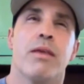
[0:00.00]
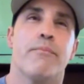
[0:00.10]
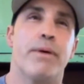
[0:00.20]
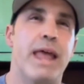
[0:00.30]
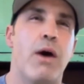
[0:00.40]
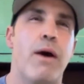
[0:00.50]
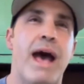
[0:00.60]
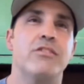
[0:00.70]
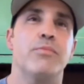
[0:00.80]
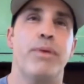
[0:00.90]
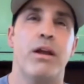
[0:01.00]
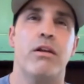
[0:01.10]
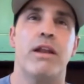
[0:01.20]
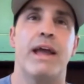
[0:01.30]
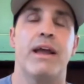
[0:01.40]
But now as a
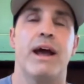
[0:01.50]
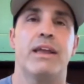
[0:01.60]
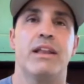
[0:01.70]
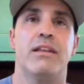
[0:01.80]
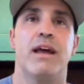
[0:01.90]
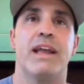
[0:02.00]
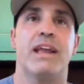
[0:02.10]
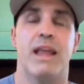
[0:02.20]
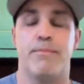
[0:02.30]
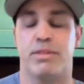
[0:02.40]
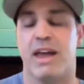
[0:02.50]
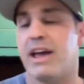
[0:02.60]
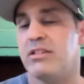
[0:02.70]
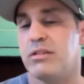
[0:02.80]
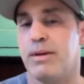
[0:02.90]
parent, I can
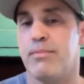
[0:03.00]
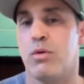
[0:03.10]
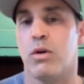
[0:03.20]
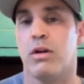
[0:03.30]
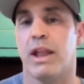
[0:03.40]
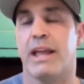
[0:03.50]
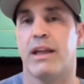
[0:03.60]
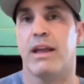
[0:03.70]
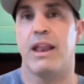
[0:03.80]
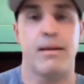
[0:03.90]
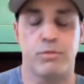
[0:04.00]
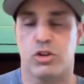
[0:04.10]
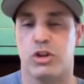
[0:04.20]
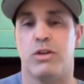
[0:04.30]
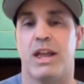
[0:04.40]
empathize a bit more. Like, and I'm
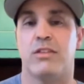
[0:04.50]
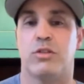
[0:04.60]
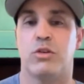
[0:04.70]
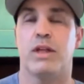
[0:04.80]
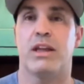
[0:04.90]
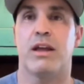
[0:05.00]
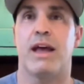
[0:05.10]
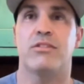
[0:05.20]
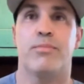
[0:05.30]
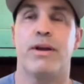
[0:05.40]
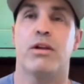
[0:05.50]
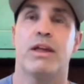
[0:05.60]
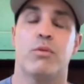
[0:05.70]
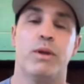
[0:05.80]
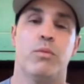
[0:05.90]
sure you can too. Like as a parent,
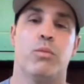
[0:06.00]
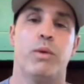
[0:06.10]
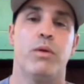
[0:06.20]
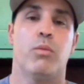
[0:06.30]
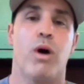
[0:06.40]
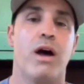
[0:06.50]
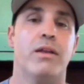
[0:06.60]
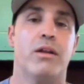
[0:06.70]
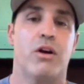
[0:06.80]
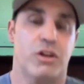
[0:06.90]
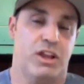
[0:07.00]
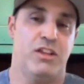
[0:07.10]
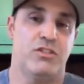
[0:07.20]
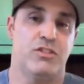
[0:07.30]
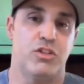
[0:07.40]
like we want our
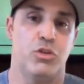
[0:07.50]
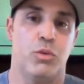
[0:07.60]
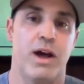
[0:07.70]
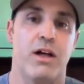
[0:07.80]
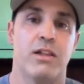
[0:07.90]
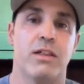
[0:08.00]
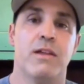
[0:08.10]
kids to do well.